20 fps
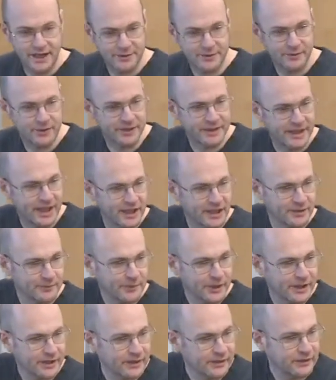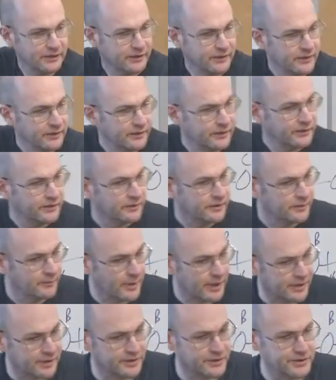do I calibrate the
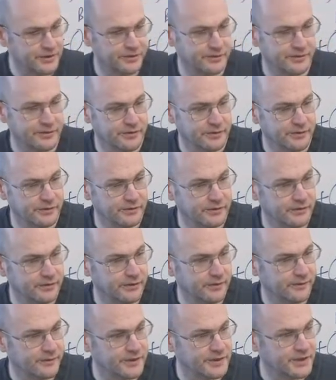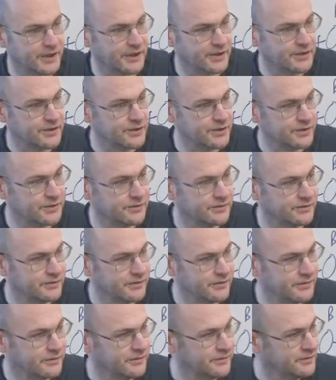magnitude of the change?
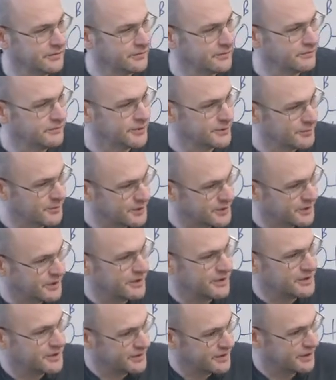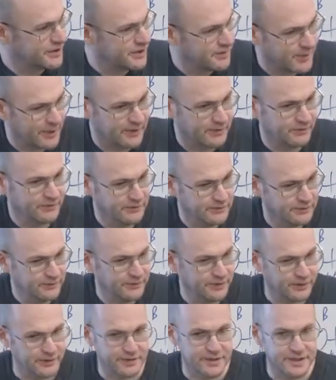which means I need to think about
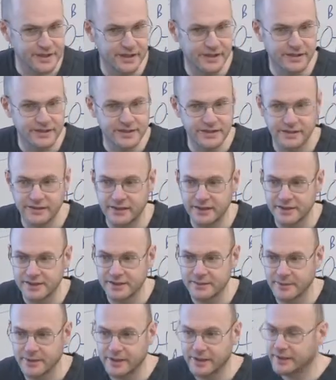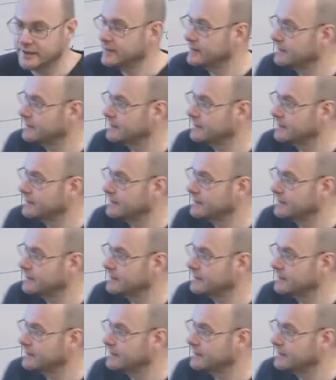the uncertainty in the estimator.